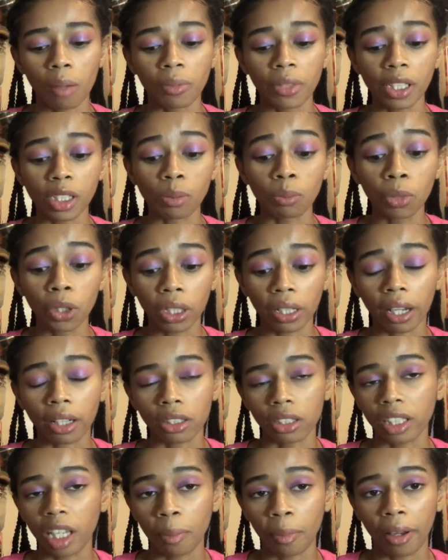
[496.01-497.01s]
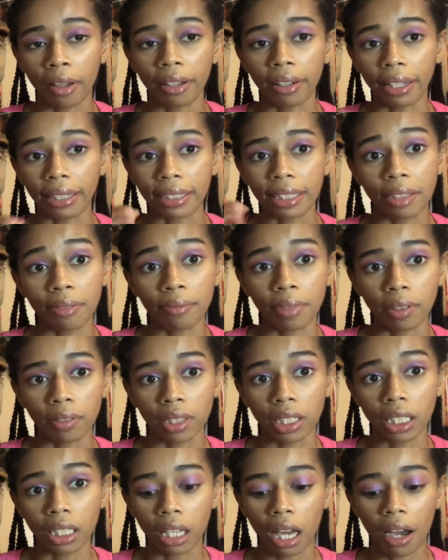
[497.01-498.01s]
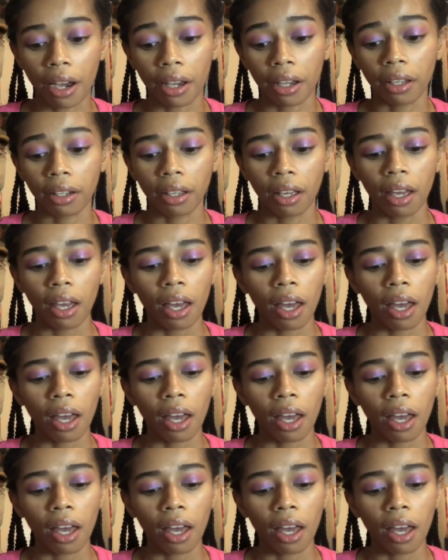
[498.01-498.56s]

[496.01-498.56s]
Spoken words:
This book actually came out in 1959.